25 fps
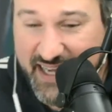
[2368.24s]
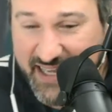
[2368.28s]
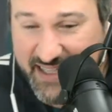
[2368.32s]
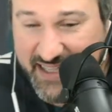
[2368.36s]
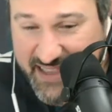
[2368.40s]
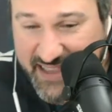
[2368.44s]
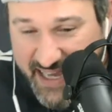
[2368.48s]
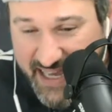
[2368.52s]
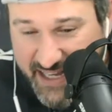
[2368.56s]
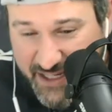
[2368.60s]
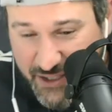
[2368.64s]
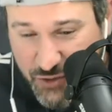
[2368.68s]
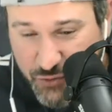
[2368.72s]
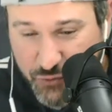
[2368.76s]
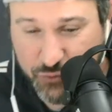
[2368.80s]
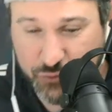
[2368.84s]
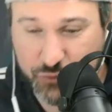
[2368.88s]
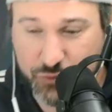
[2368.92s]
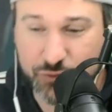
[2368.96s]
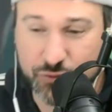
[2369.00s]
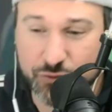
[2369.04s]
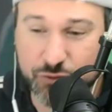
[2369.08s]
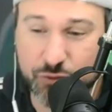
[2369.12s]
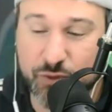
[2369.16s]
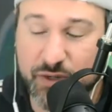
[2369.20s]
and that
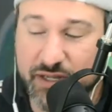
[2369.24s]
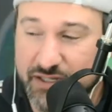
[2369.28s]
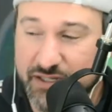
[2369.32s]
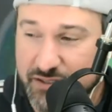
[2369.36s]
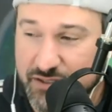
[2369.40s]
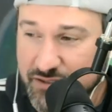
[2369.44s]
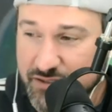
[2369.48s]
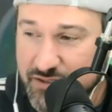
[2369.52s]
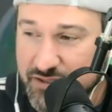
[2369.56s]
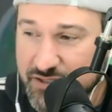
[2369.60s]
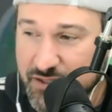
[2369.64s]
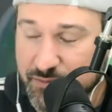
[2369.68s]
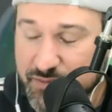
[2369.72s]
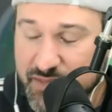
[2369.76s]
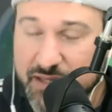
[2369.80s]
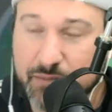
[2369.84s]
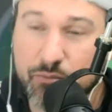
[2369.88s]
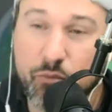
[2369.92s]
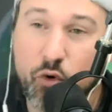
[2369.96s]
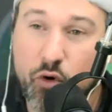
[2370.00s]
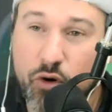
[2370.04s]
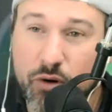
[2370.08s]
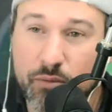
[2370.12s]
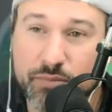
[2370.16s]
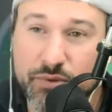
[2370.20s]
grew into something
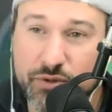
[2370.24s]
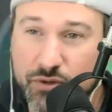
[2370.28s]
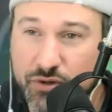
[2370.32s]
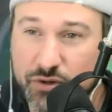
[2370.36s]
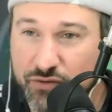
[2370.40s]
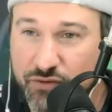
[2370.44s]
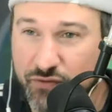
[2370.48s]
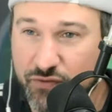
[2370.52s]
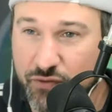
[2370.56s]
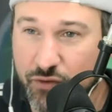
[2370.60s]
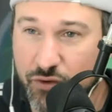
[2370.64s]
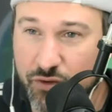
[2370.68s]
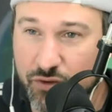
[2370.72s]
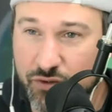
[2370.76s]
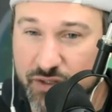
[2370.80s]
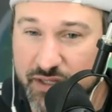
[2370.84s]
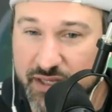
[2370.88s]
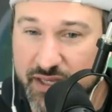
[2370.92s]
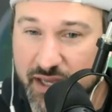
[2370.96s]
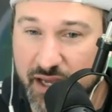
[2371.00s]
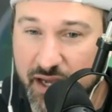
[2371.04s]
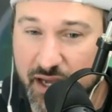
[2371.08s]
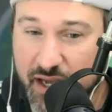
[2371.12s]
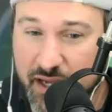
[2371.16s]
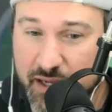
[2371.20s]
more beautiful
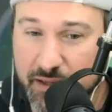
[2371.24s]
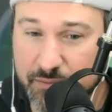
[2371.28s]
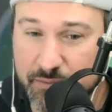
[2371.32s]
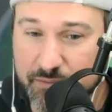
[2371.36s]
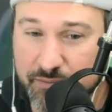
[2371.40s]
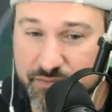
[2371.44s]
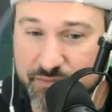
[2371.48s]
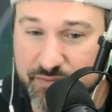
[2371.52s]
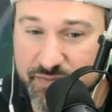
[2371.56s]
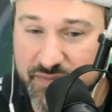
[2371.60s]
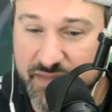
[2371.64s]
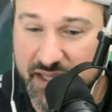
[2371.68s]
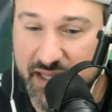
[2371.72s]
um,